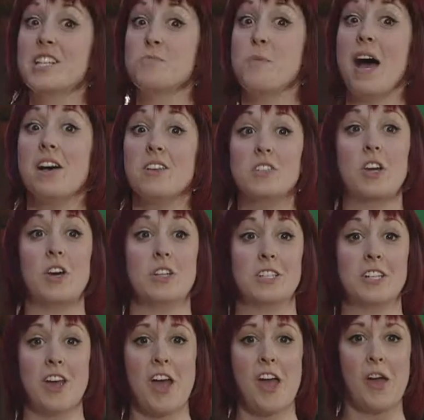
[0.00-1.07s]
smells good
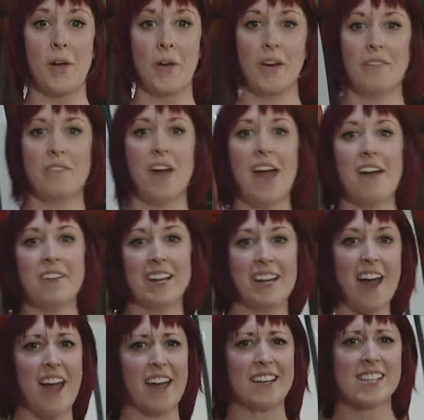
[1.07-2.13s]
too. Very
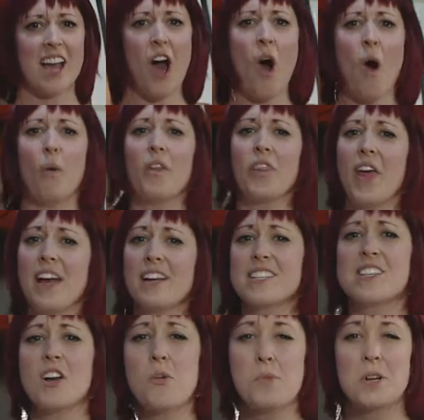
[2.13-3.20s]
nice. Well, thanks
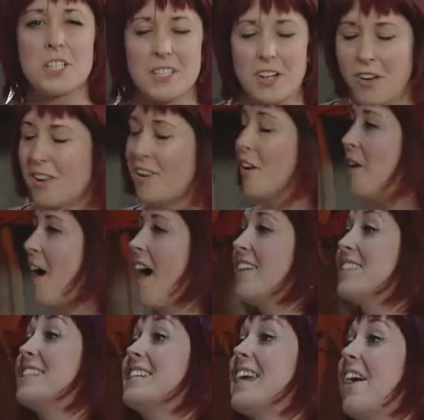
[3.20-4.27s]
so much, Laura.
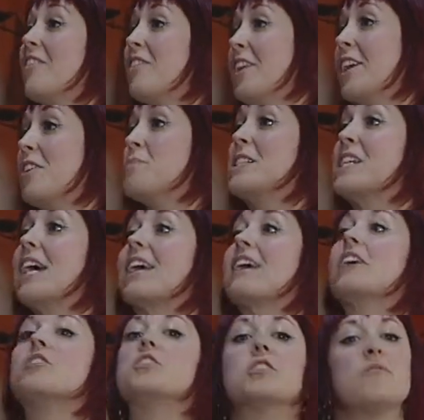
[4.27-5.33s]
I'll definitely be
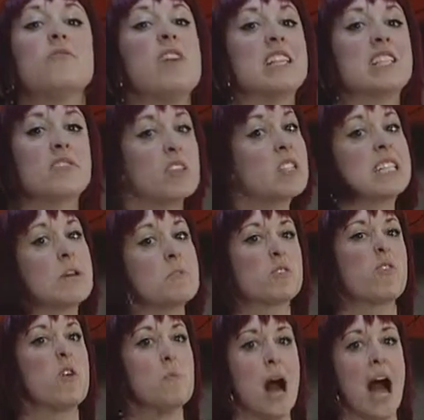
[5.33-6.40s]
taking on some festival tips
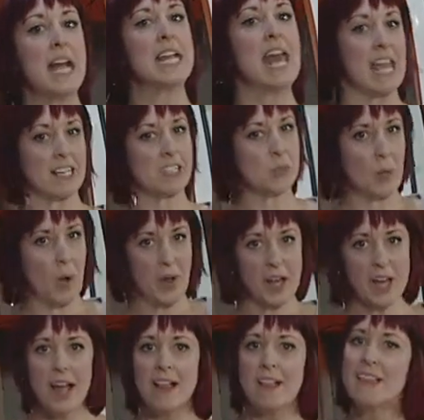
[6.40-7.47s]
for my next one.
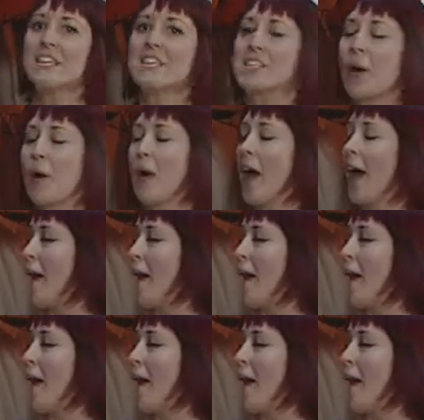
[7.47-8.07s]
So,